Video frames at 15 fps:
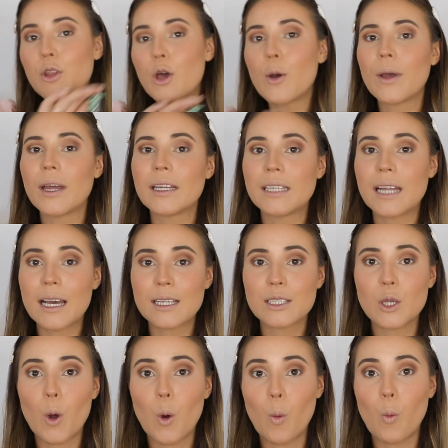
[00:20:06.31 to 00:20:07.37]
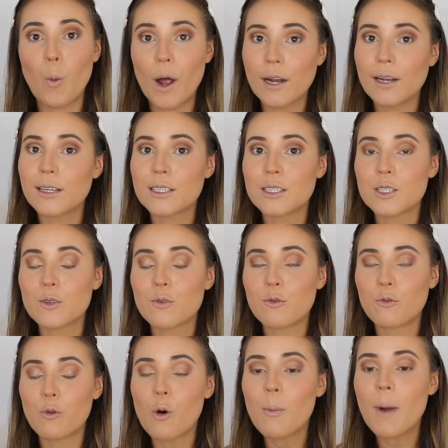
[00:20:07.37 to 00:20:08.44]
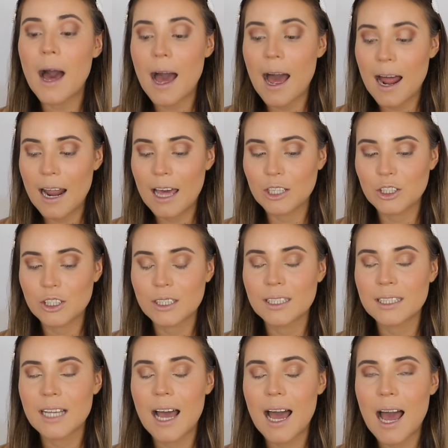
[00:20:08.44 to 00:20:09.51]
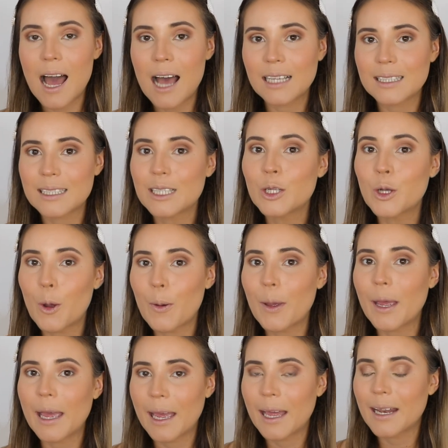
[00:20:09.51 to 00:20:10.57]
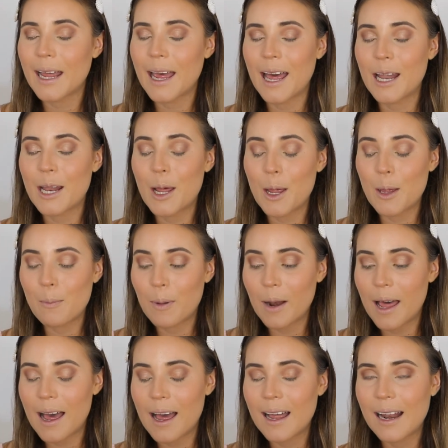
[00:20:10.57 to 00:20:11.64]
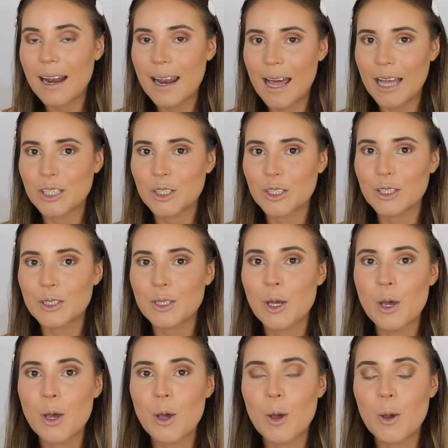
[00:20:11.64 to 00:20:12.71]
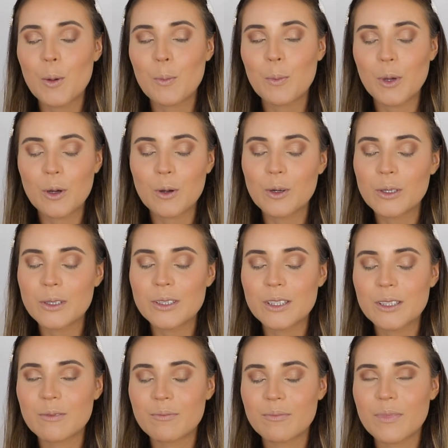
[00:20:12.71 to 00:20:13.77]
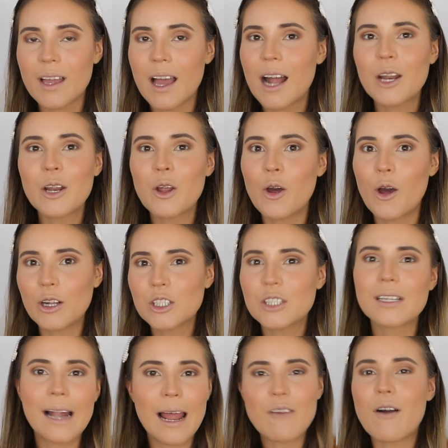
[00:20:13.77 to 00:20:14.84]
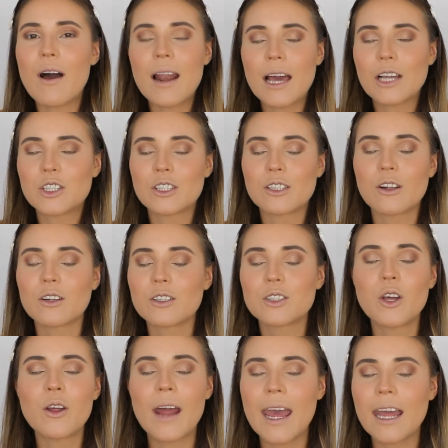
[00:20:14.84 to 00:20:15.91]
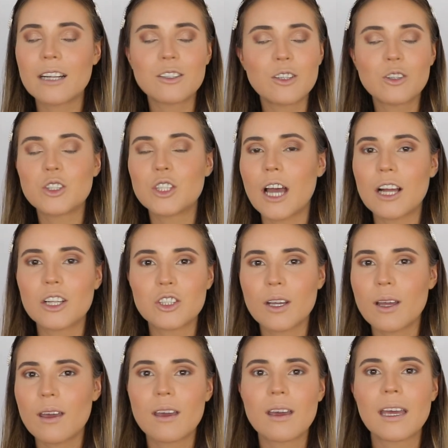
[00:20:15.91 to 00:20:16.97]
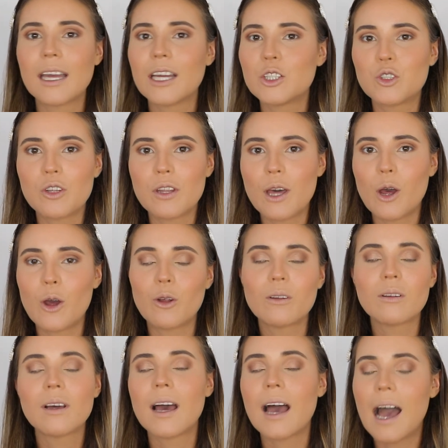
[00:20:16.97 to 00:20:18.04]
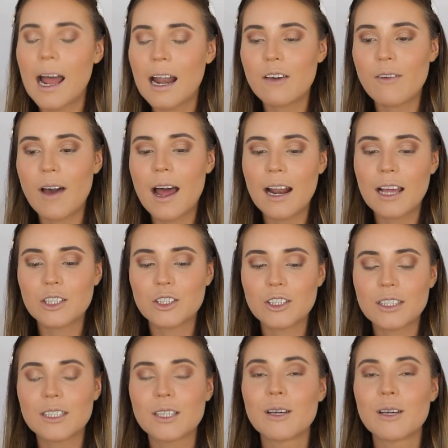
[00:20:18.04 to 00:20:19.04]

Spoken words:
though it does wonders for my eyelashes, I still go ahead and apply lashes because I don't know, I just love how lashes look. Don't hate, don't judge, each to their own. I love eyelashes.